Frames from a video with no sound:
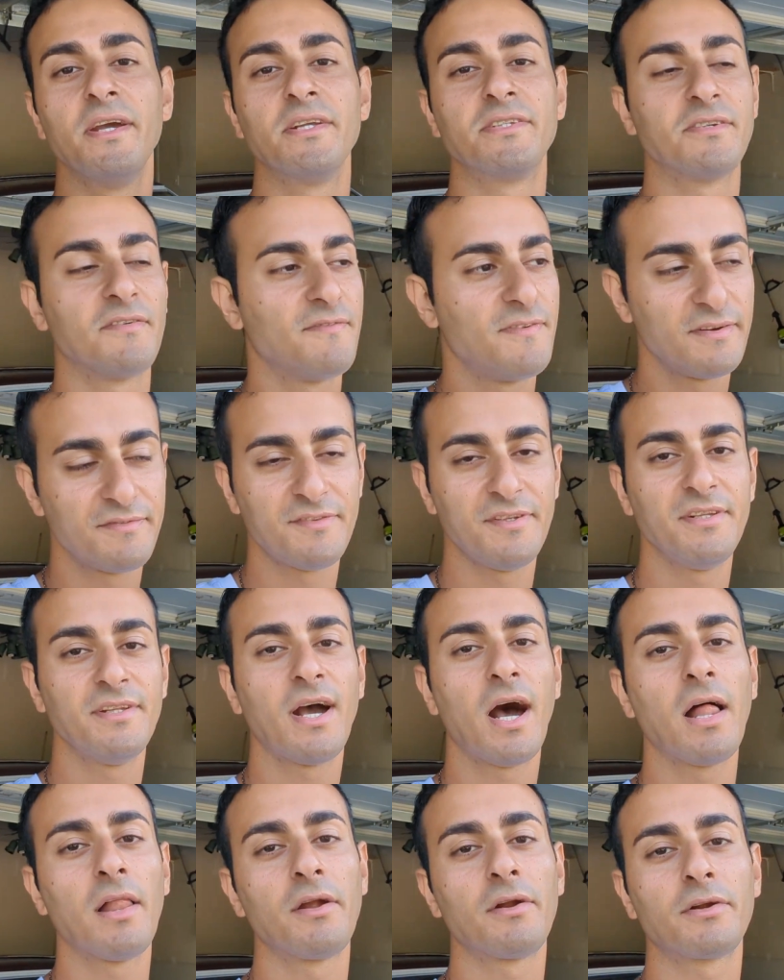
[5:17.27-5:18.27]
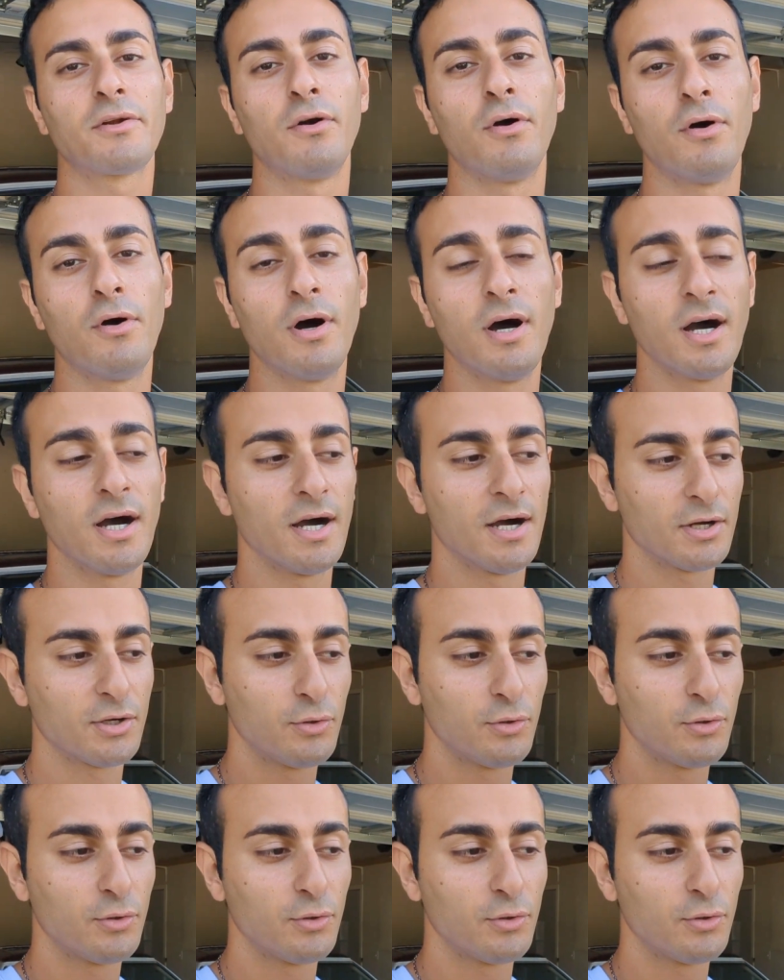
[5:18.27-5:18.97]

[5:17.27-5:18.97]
It's a $15 uh,